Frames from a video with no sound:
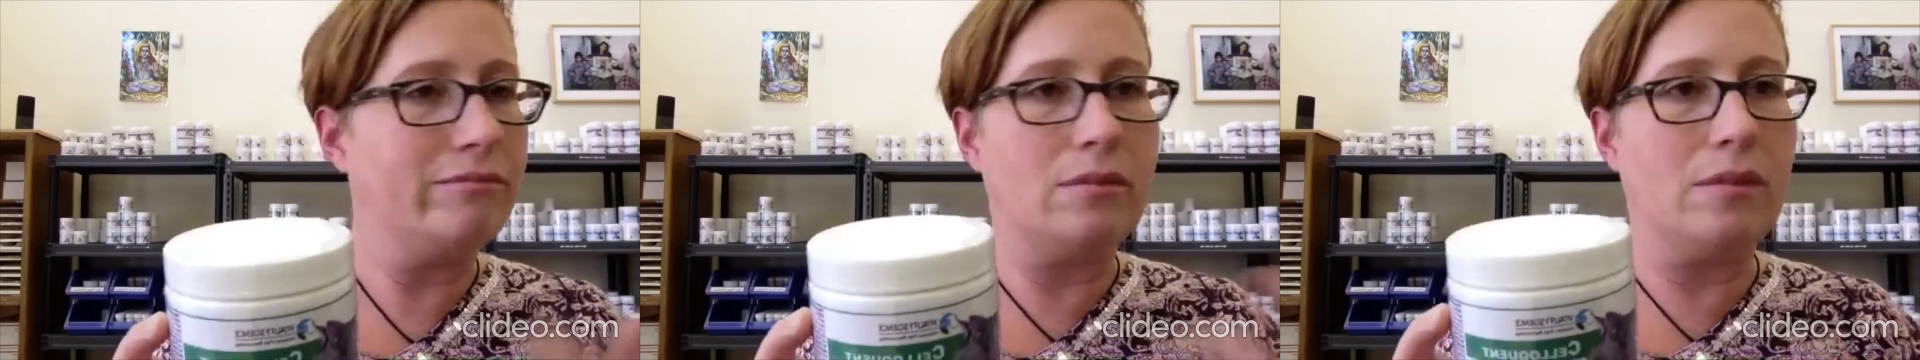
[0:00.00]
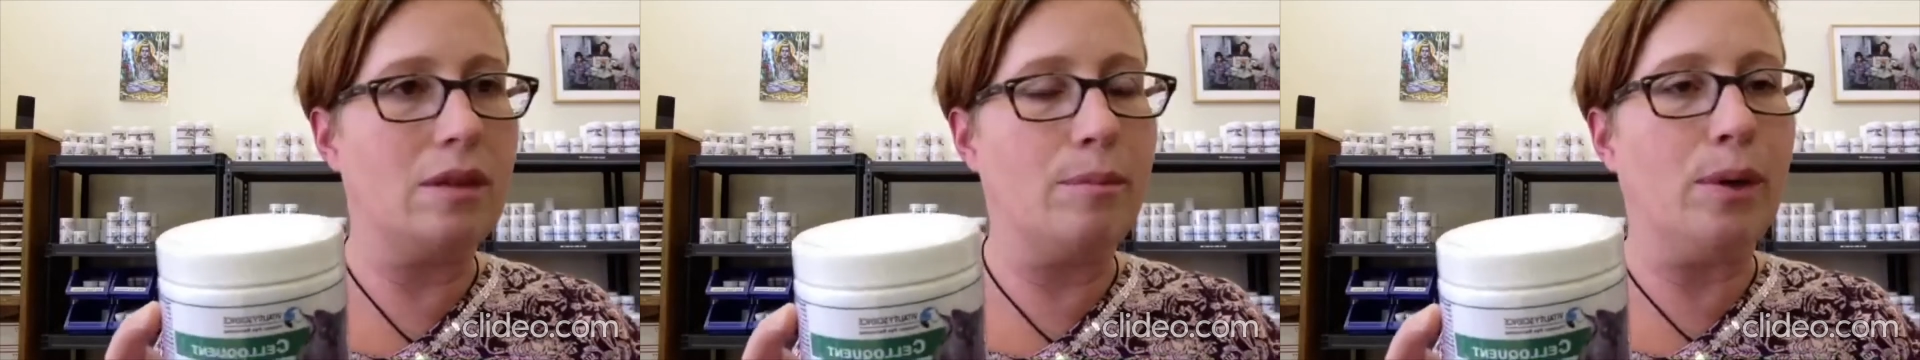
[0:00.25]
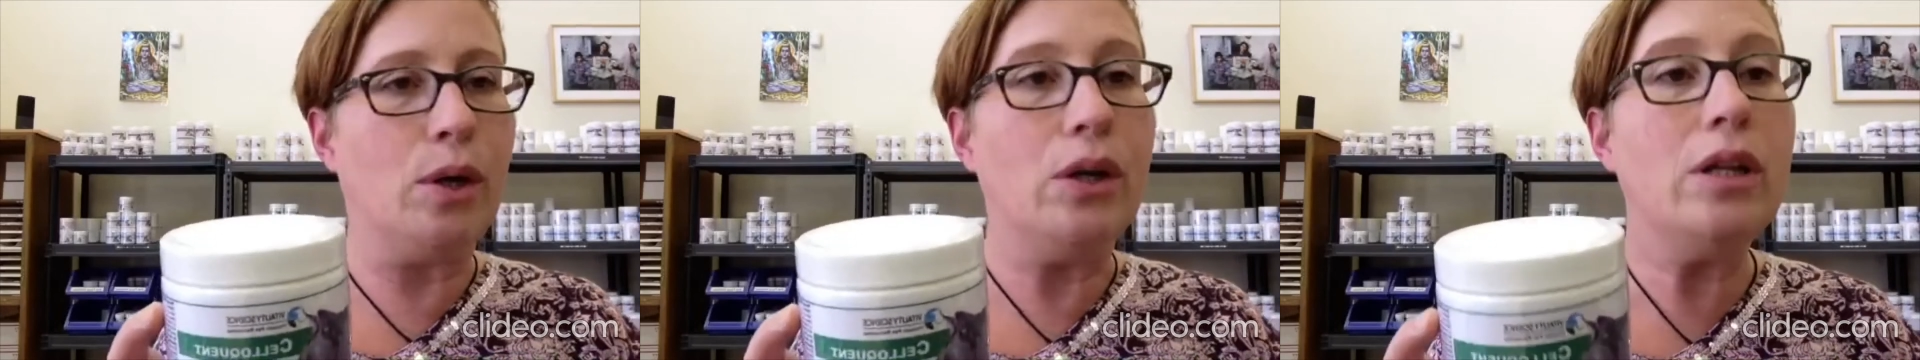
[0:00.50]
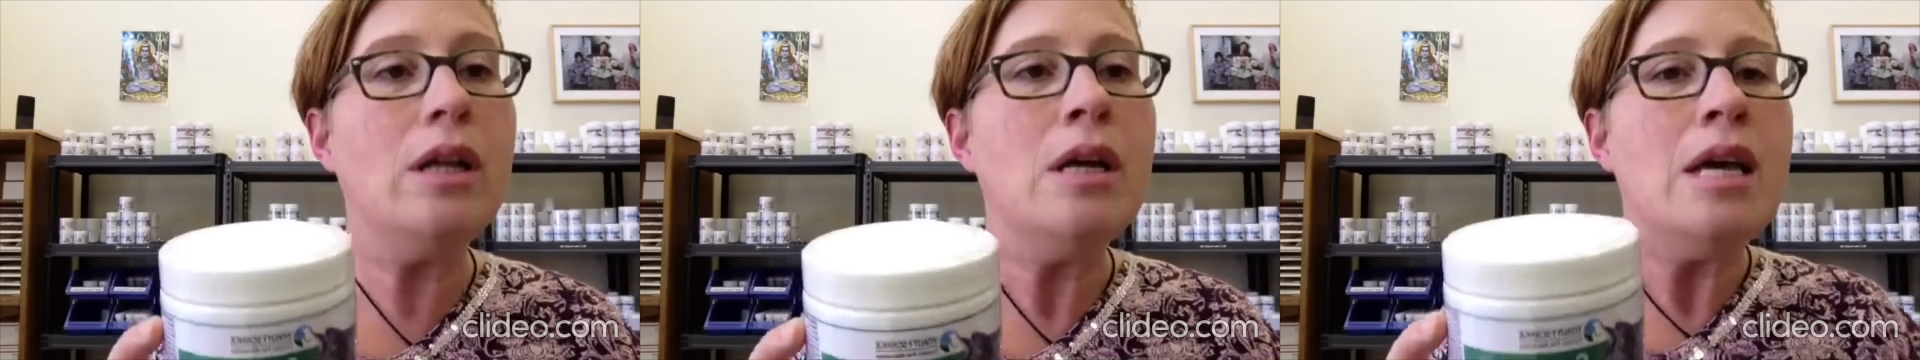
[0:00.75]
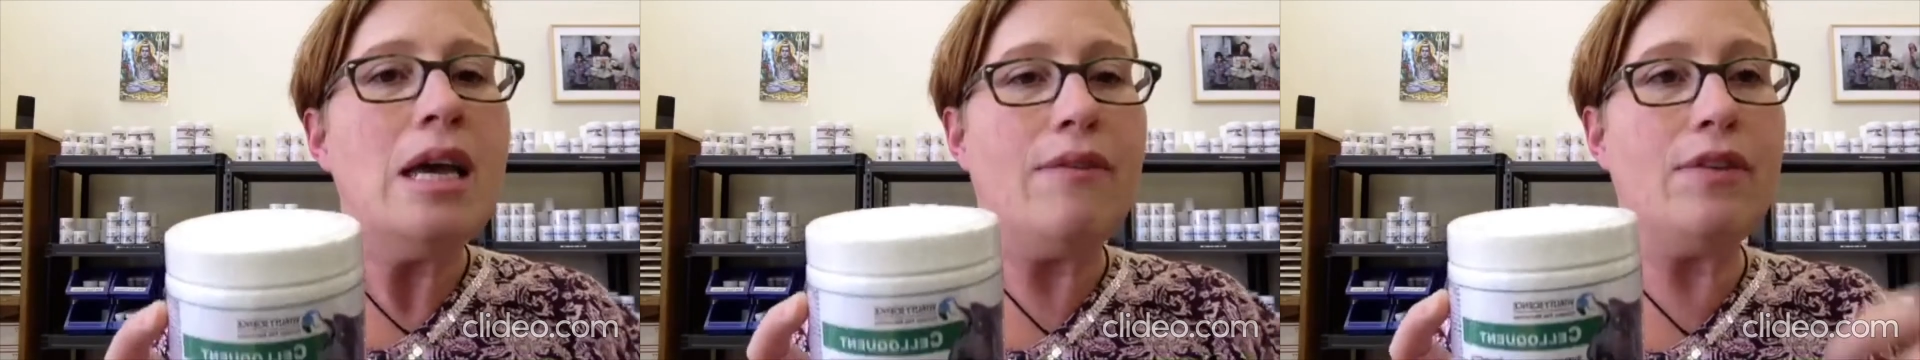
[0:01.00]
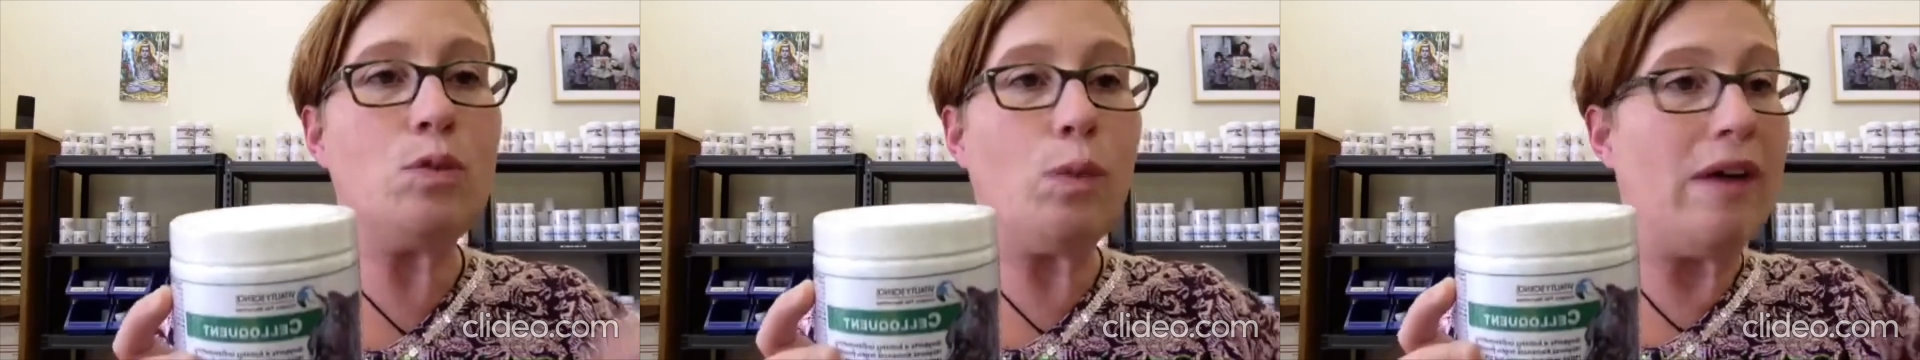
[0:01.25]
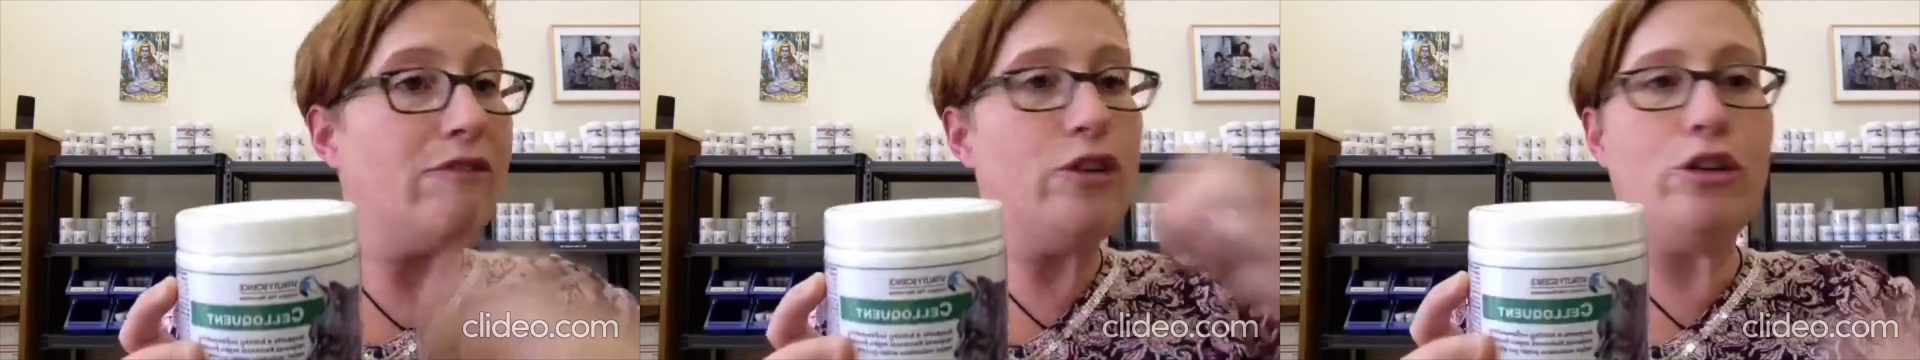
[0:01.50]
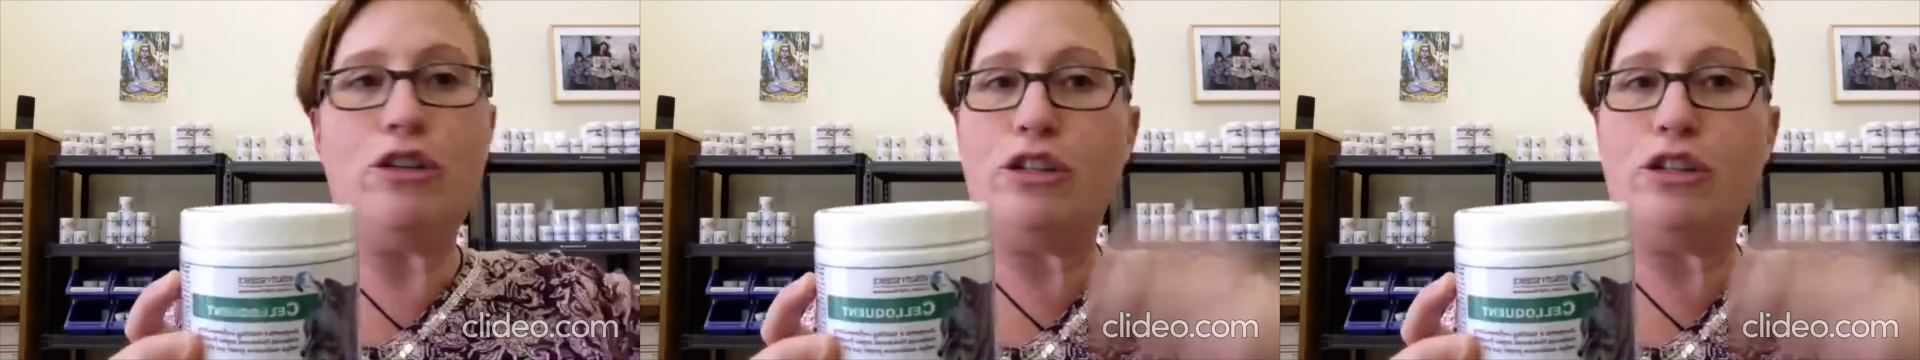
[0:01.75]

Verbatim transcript: bowl. If it's wet food,